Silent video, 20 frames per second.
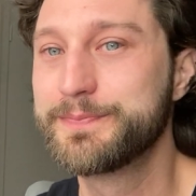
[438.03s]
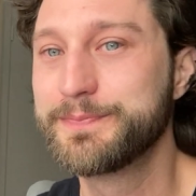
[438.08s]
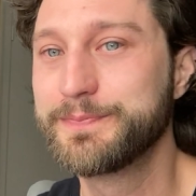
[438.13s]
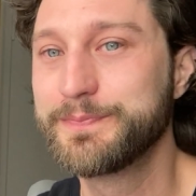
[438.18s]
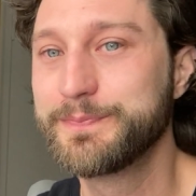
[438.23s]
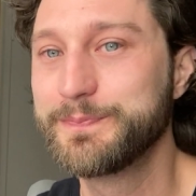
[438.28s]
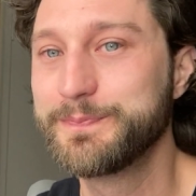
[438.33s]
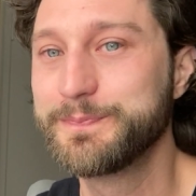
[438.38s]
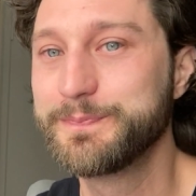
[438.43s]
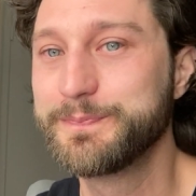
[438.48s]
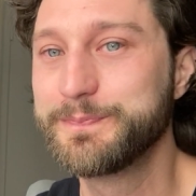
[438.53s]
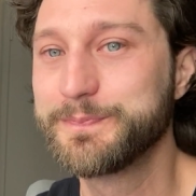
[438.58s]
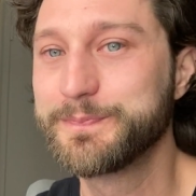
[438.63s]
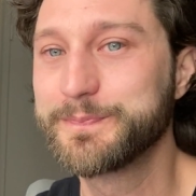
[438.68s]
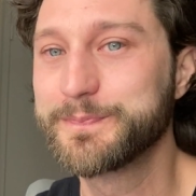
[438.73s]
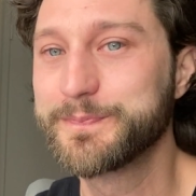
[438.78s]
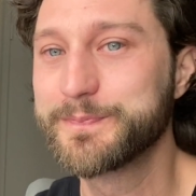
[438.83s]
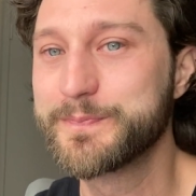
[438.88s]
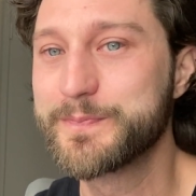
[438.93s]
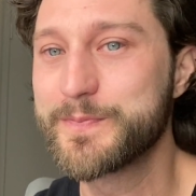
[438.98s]

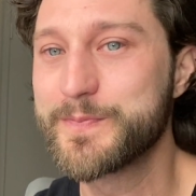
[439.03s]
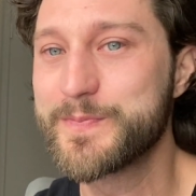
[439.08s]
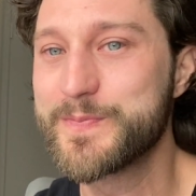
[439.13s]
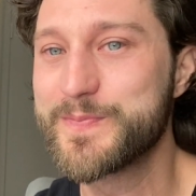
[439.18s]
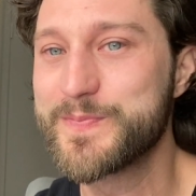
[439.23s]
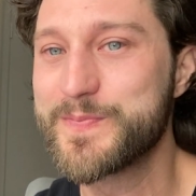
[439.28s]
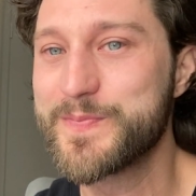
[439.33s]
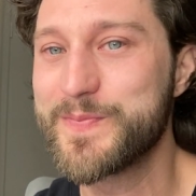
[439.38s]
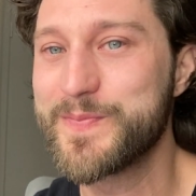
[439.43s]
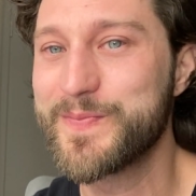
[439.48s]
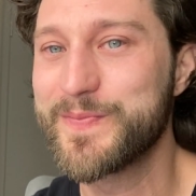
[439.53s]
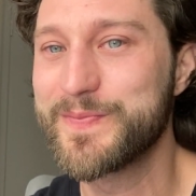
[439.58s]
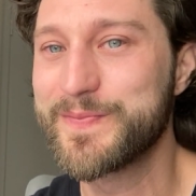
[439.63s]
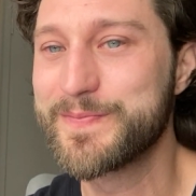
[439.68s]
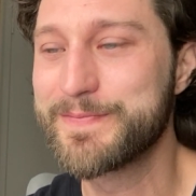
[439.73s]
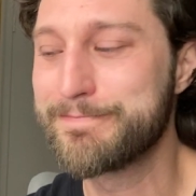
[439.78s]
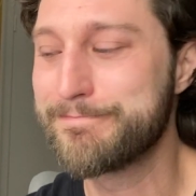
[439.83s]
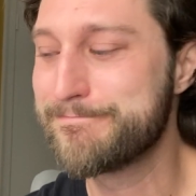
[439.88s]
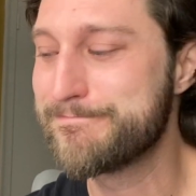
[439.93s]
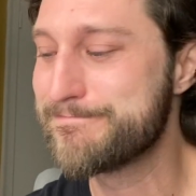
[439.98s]

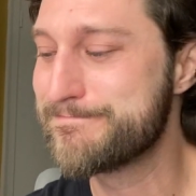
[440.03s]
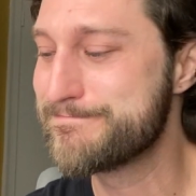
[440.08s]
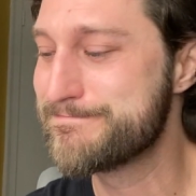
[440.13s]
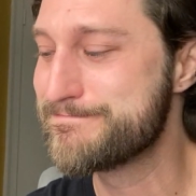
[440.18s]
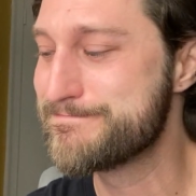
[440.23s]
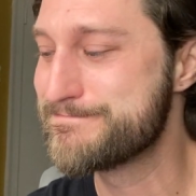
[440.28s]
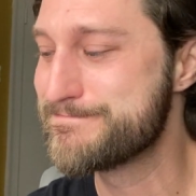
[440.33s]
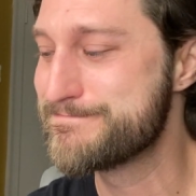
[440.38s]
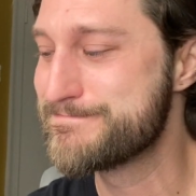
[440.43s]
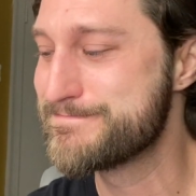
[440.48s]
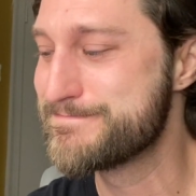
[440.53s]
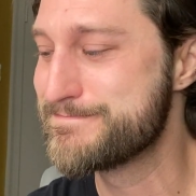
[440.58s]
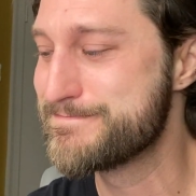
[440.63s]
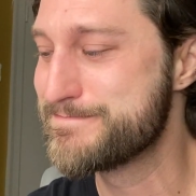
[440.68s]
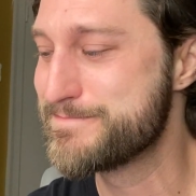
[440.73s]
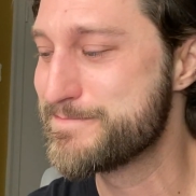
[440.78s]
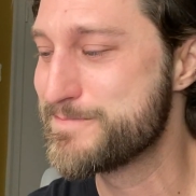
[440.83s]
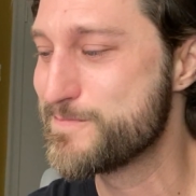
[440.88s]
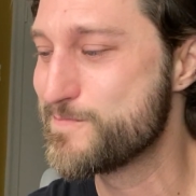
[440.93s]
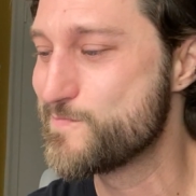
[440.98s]

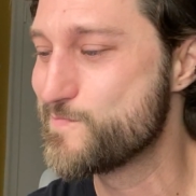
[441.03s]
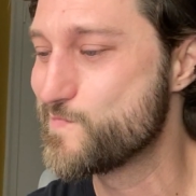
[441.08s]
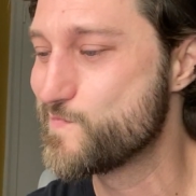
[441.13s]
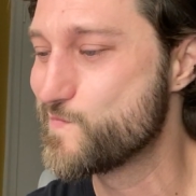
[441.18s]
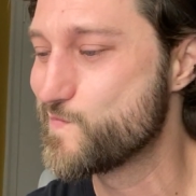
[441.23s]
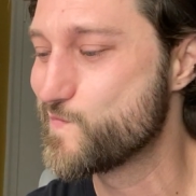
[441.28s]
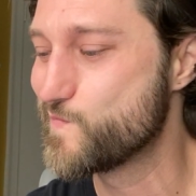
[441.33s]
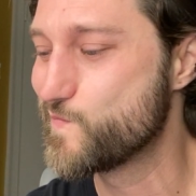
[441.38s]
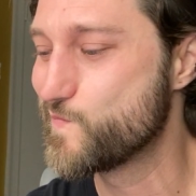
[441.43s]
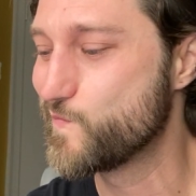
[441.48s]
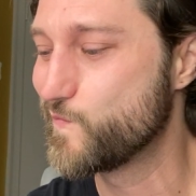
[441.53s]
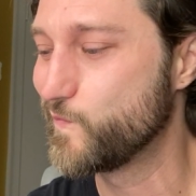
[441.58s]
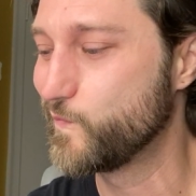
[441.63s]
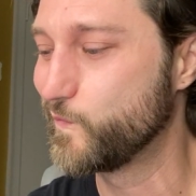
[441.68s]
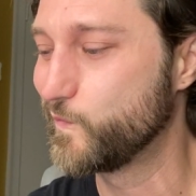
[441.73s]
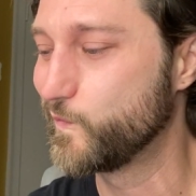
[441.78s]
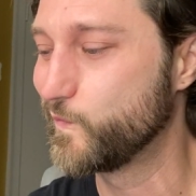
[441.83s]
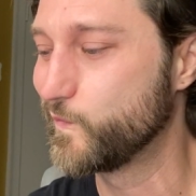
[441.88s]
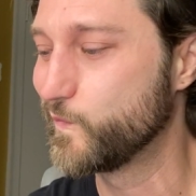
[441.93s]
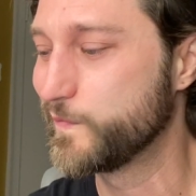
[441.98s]

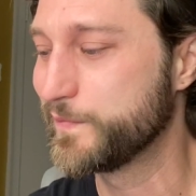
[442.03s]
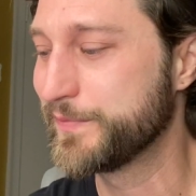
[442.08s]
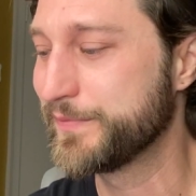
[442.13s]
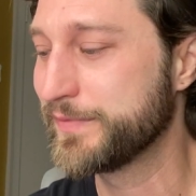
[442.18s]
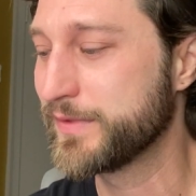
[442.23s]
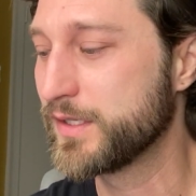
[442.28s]
[no speech]